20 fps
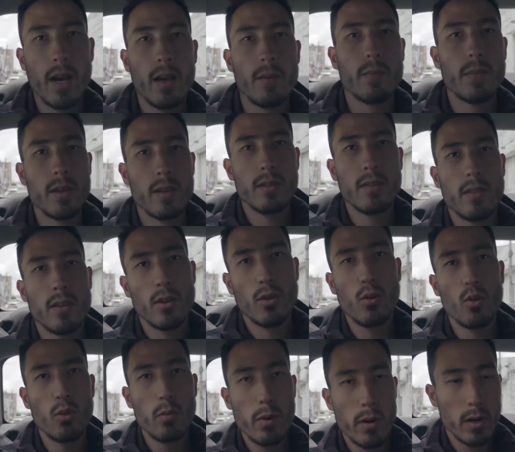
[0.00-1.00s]
I'm in
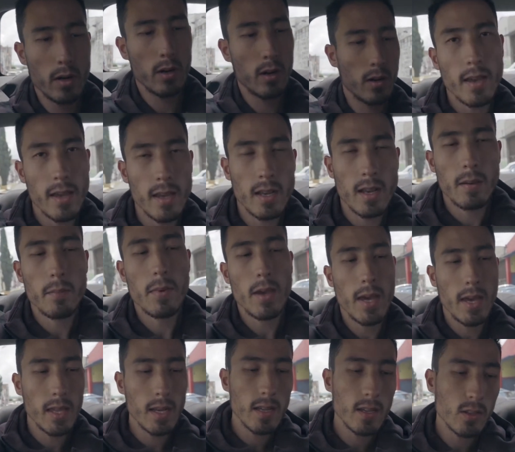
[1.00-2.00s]
the Uber and I'm
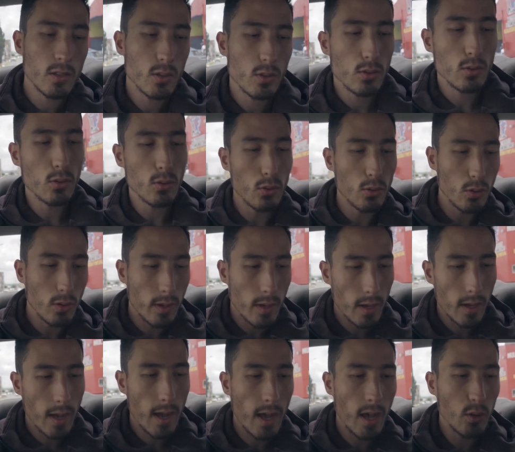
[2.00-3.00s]
heading to
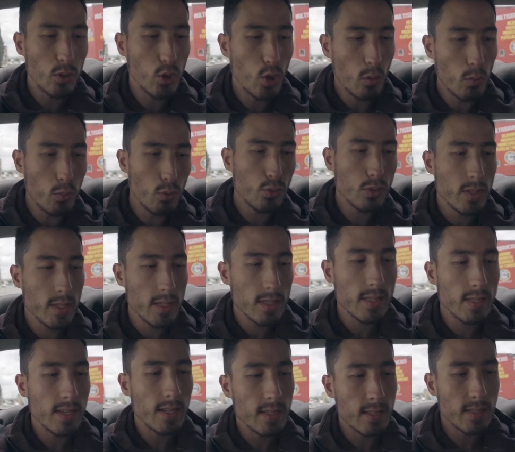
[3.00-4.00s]

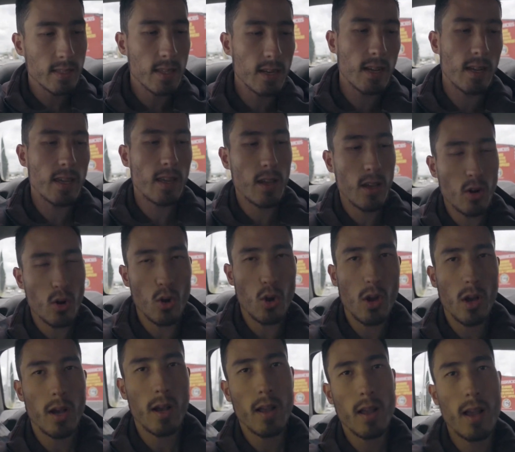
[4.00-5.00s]
Autobuses Estrella
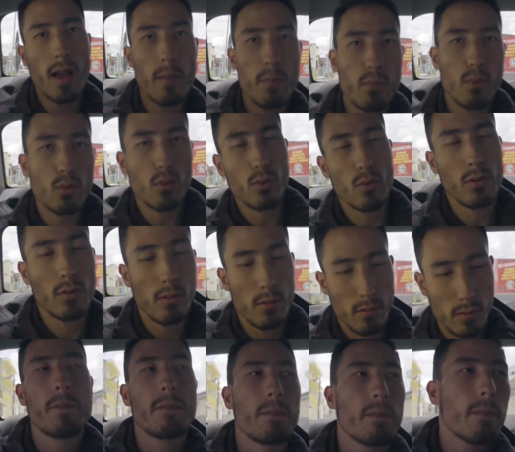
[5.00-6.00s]
Roja
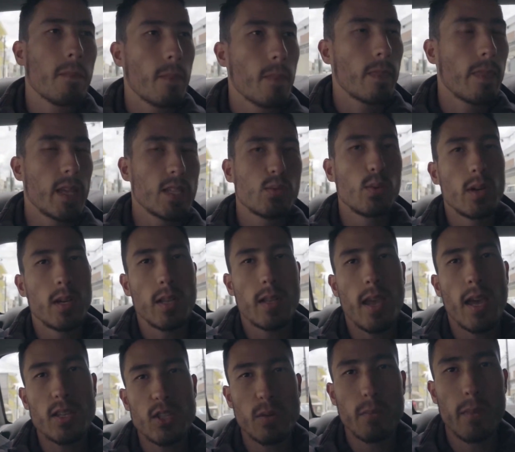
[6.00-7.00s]
CAPU. That's where I'll
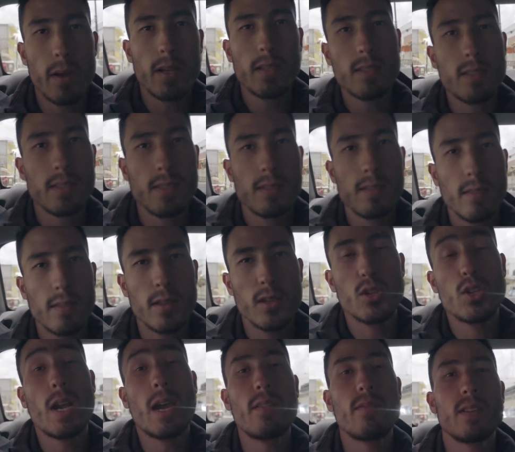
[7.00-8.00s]
catch a bus. The
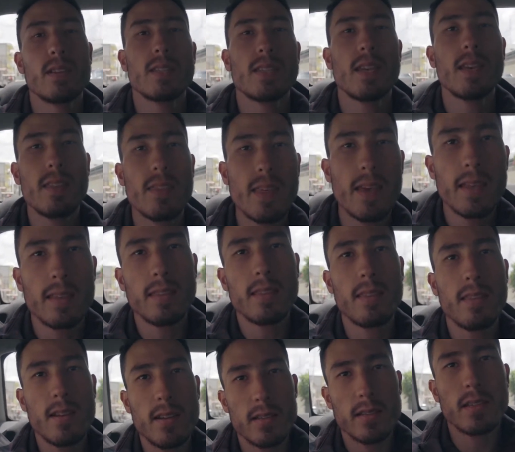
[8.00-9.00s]
driver said that
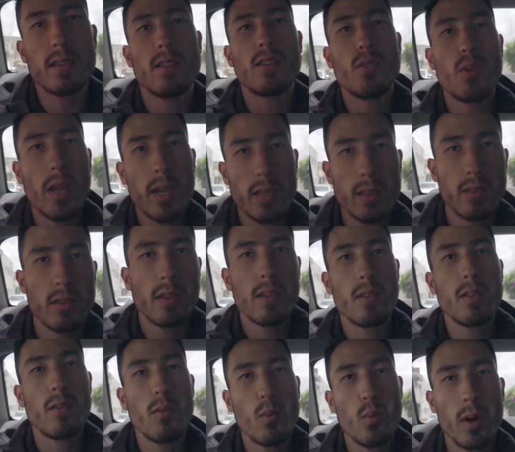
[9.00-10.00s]
there's a direct
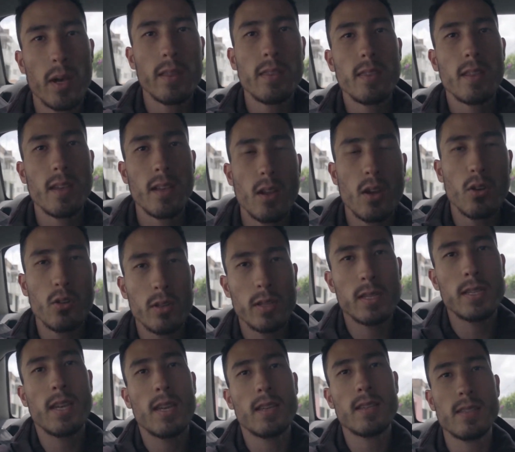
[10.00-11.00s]
one that only
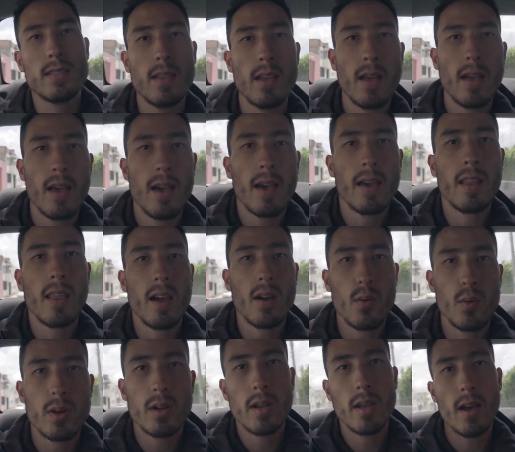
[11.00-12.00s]
takes an
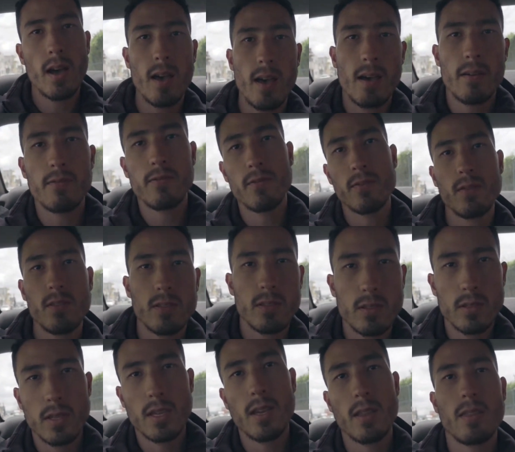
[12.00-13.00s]
hour and a half
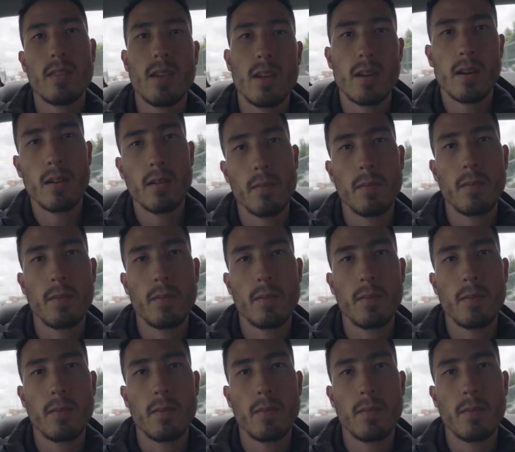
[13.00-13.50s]
to get there.